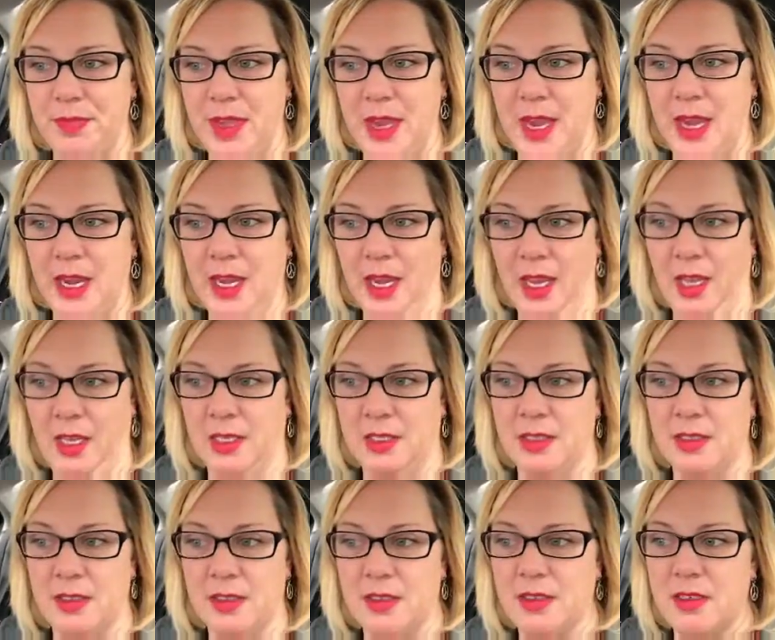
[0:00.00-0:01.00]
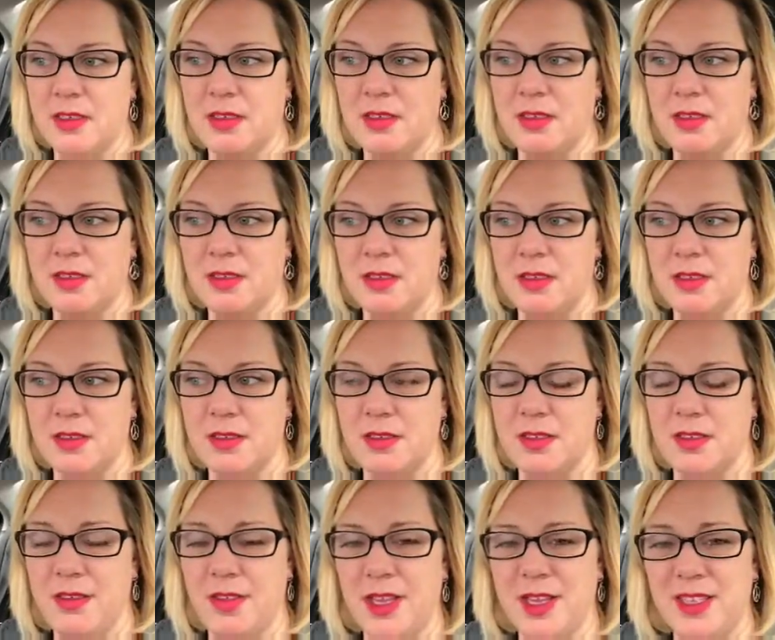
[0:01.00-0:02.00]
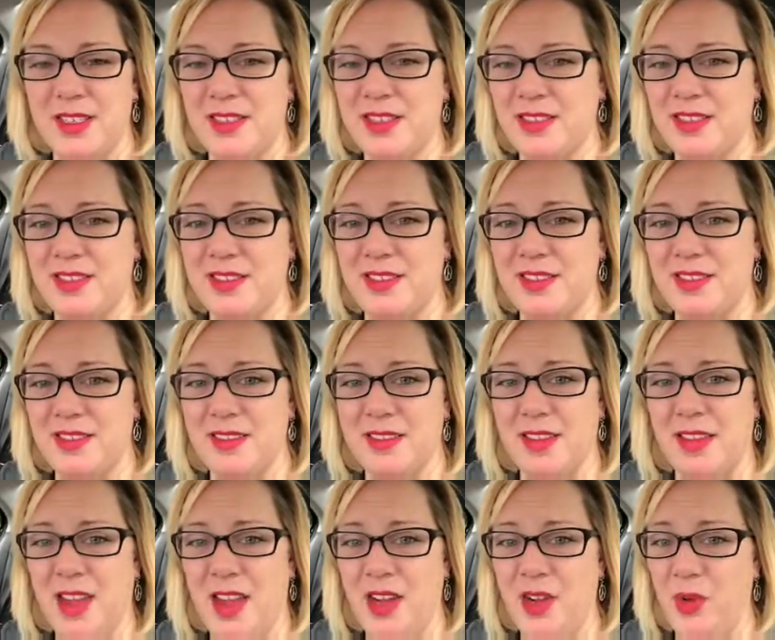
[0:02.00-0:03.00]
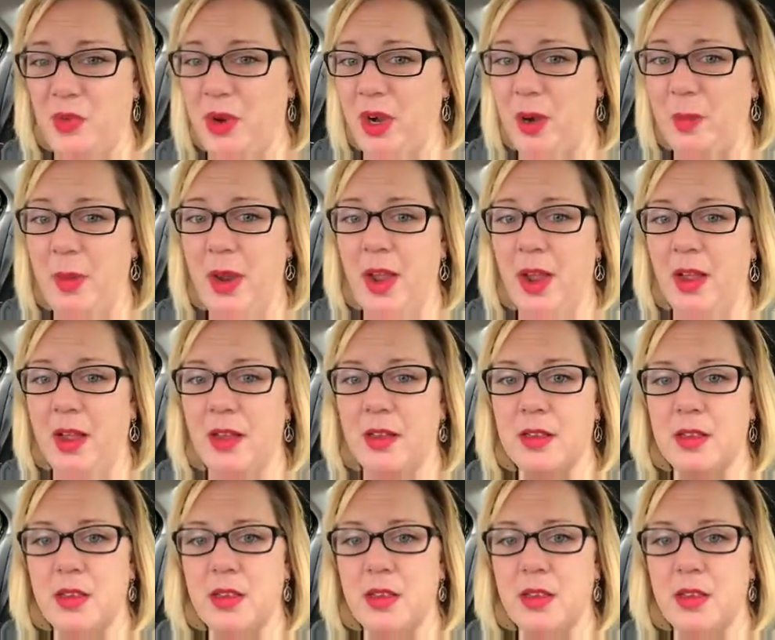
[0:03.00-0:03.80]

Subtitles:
And so that's kind of where I'm at.